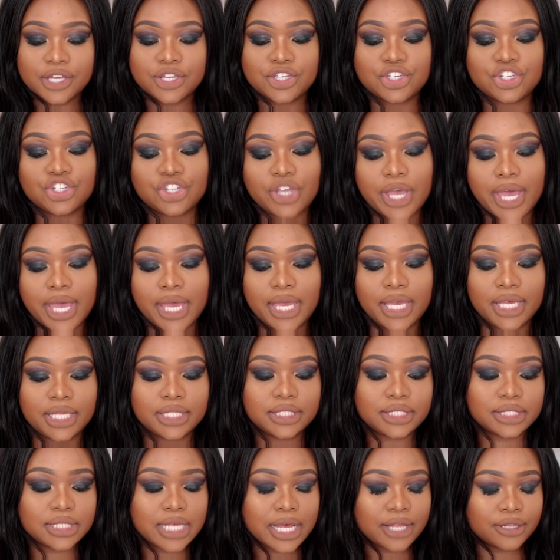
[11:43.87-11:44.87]

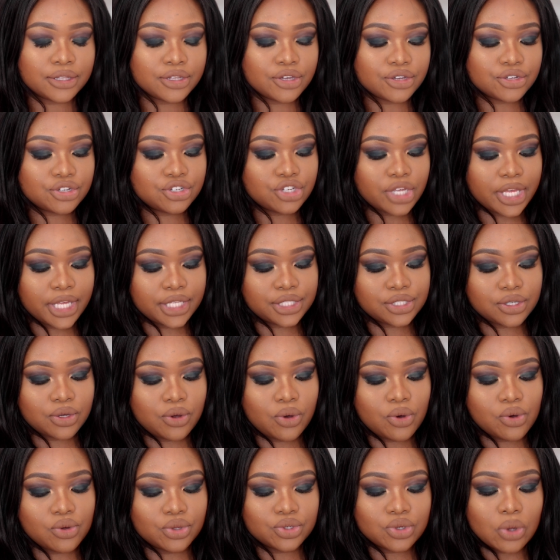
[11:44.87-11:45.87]
shades, and those shades are
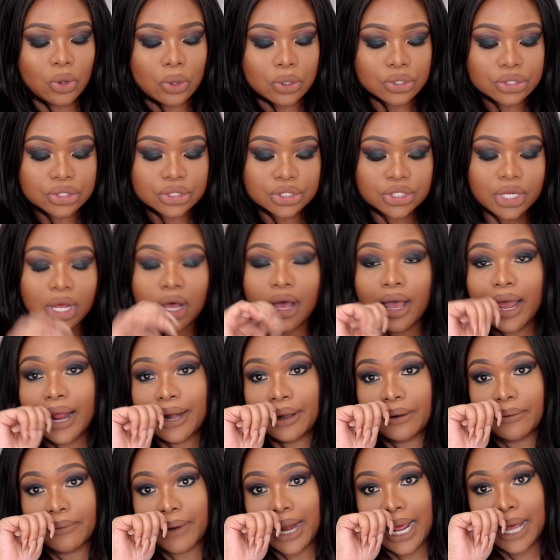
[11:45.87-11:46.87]
called All Star
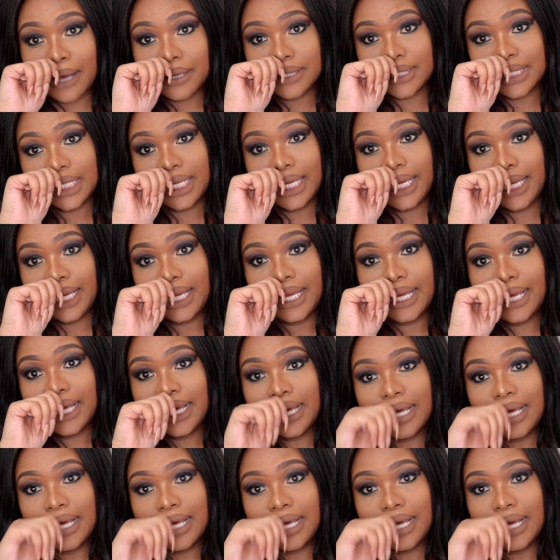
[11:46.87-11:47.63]
and Rowdy.